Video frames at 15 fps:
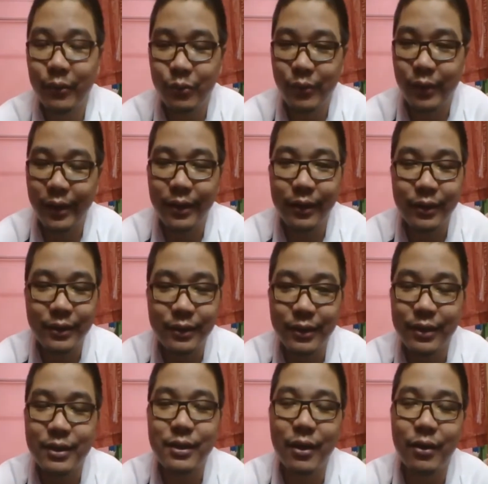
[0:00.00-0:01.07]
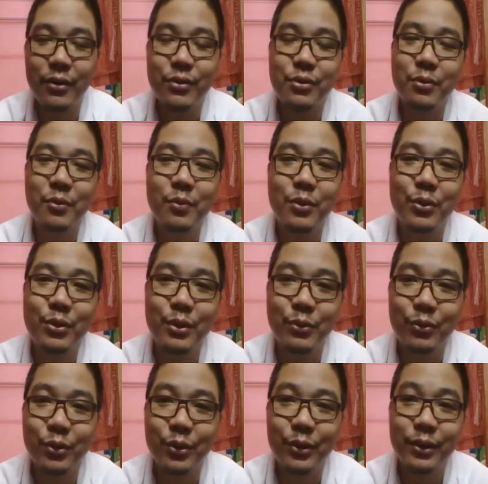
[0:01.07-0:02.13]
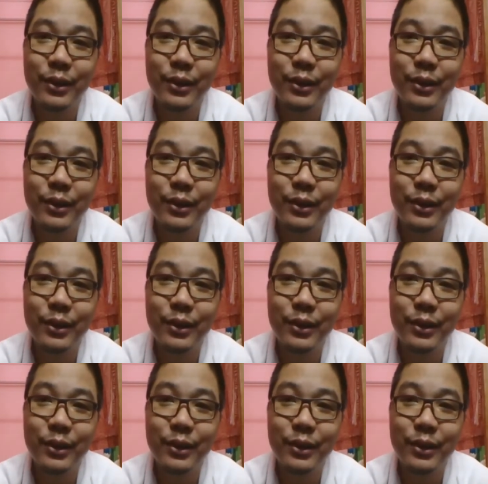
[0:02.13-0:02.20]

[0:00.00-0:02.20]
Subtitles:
Finally it turns out to be beautiful.